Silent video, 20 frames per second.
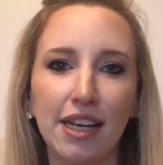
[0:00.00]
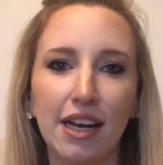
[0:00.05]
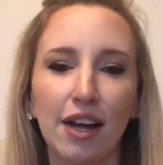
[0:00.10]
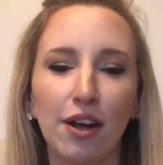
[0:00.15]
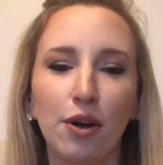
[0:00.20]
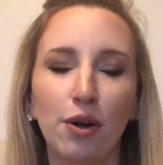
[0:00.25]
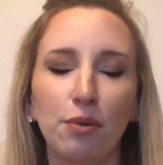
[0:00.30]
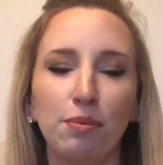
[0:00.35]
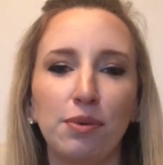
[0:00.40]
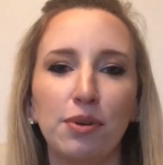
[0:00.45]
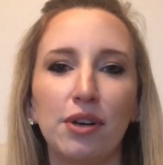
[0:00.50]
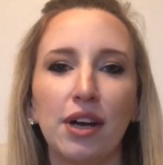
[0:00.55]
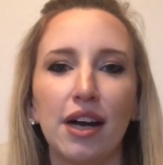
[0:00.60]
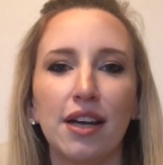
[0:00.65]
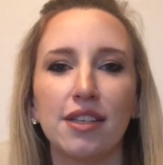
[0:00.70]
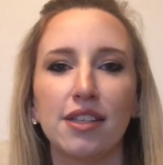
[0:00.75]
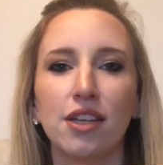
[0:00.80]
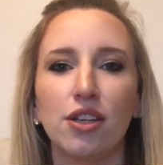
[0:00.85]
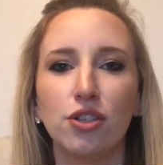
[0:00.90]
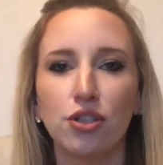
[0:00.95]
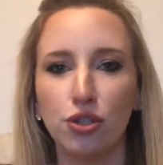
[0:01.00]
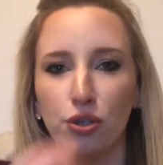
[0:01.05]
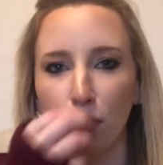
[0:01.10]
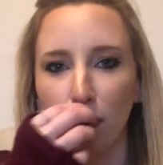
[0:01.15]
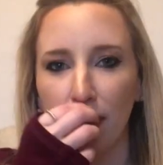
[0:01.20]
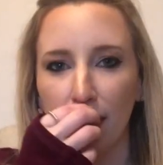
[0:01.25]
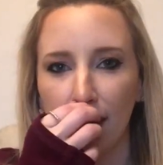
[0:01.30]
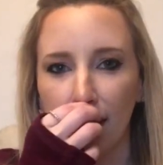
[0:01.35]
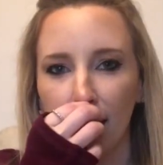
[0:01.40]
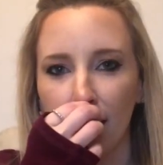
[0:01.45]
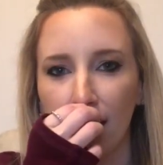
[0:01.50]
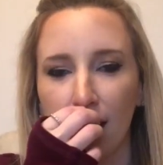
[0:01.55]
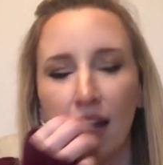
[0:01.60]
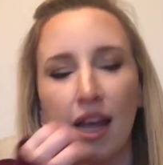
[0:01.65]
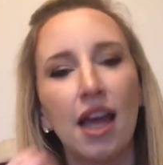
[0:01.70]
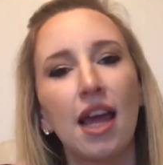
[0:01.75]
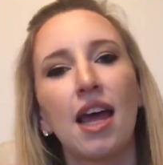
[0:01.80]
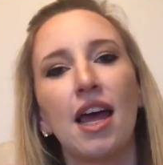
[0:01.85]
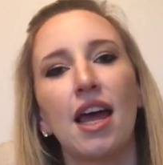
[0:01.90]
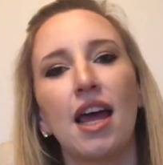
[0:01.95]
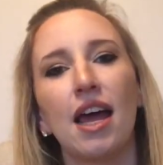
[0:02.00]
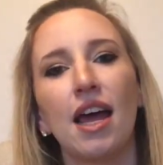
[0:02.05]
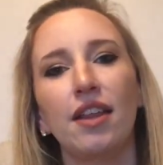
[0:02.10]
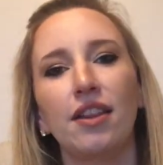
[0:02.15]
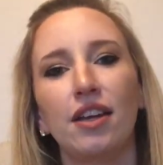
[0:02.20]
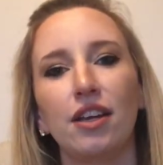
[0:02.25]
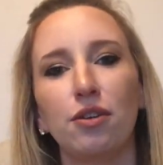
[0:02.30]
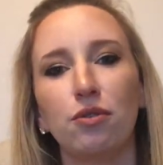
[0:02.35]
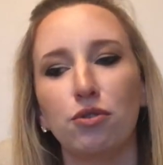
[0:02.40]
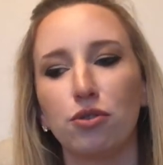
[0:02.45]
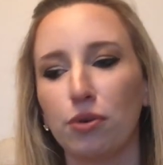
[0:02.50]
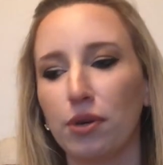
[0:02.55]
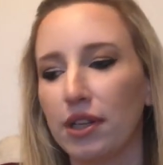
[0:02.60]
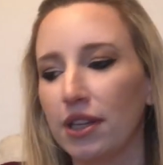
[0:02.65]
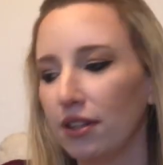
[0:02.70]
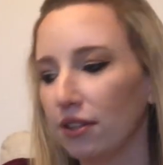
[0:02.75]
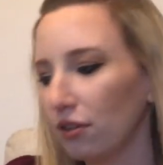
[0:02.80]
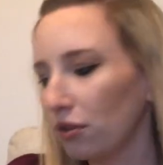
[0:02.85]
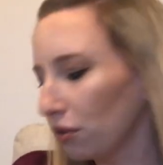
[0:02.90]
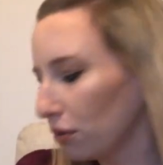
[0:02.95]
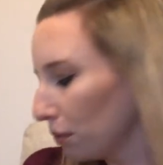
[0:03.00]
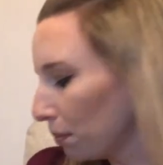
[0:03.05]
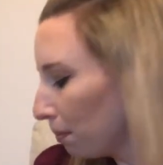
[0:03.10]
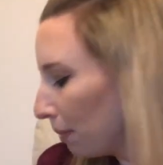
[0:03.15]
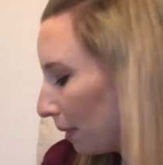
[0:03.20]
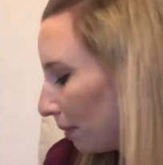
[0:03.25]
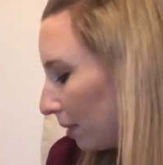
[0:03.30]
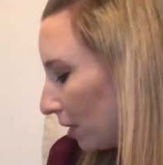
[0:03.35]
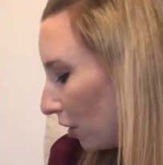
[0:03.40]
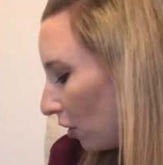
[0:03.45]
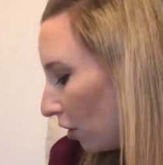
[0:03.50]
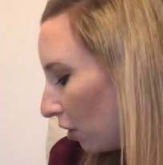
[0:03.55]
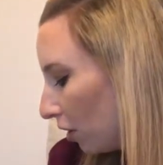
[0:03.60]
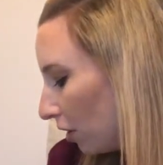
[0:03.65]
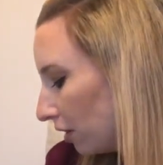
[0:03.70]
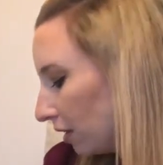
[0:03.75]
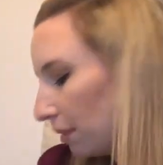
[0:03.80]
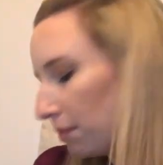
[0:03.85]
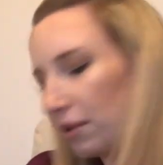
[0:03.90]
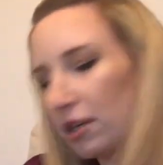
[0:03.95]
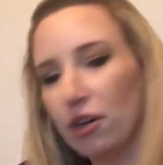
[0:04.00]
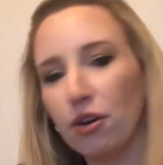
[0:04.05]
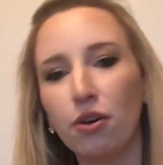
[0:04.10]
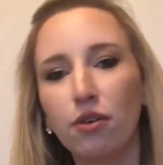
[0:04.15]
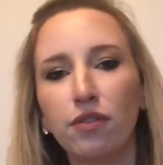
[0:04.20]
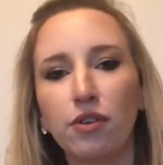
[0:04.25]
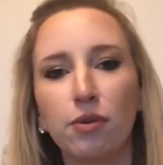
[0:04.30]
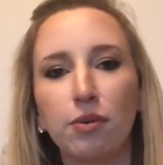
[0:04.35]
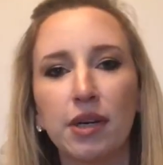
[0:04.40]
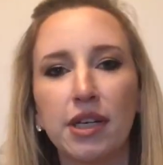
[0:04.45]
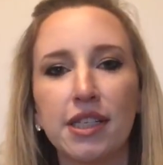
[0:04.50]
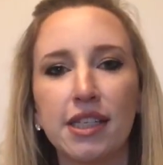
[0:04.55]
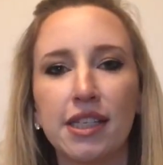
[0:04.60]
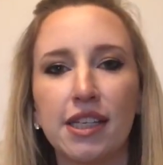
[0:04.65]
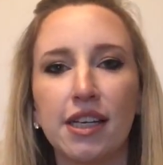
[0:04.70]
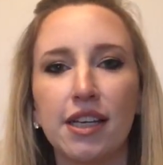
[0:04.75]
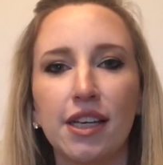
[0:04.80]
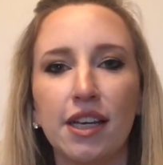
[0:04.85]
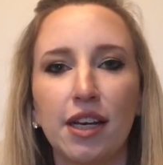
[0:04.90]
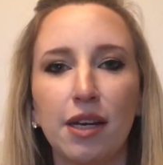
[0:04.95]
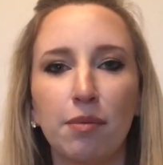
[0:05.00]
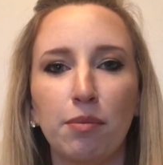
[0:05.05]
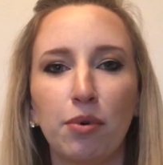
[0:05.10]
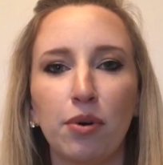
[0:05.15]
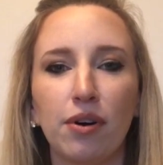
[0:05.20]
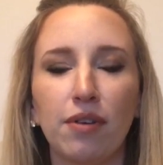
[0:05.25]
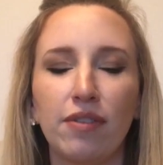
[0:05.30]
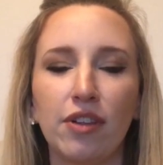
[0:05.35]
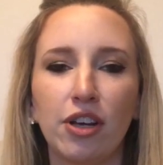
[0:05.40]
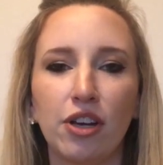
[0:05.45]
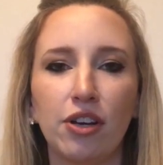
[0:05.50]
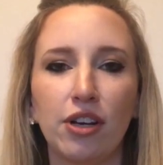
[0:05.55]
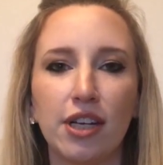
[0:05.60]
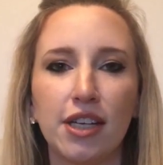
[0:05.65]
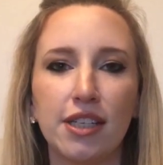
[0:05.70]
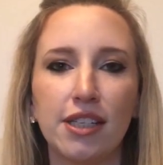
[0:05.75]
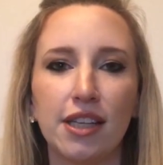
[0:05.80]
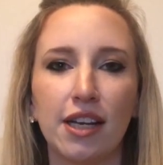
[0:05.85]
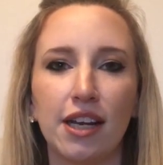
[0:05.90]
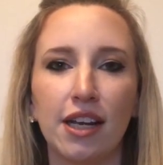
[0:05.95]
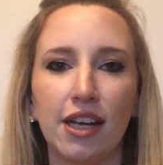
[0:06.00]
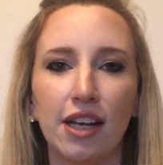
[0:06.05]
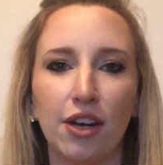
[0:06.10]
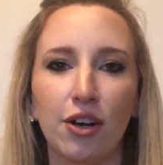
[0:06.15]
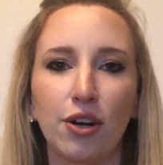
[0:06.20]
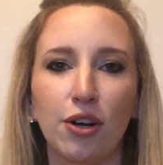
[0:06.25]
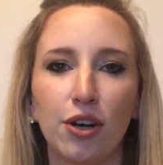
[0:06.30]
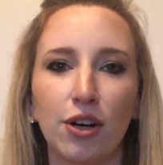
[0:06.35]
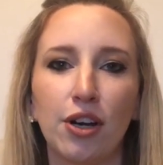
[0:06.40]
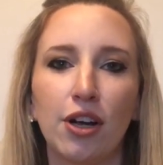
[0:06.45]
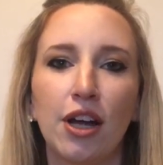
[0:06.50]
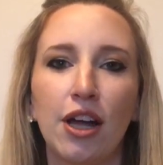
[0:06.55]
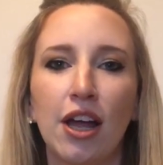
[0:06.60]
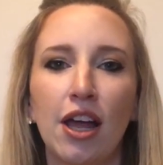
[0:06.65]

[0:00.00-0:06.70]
I hope you guys enjoyed it and that you enjoyed the little baby haul. Let me know if you want to see any more of the goodies that I get her